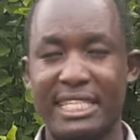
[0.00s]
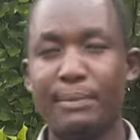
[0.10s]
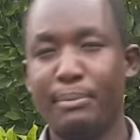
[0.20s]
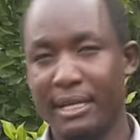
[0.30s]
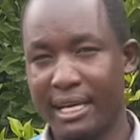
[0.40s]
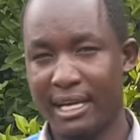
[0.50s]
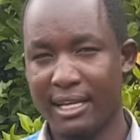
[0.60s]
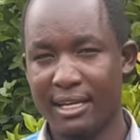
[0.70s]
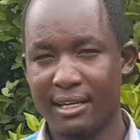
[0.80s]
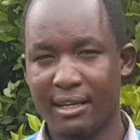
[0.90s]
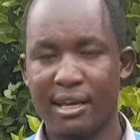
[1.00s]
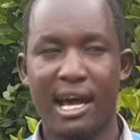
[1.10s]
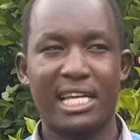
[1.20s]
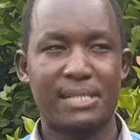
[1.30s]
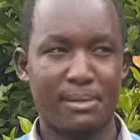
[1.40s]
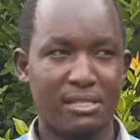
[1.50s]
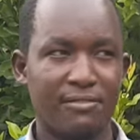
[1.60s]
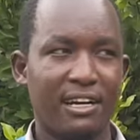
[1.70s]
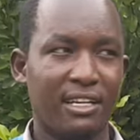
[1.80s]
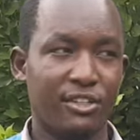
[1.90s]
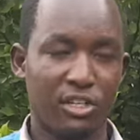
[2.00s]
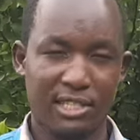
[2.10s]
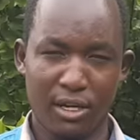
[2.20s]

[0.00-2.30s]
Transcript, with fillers: TPA, and specifically Dr.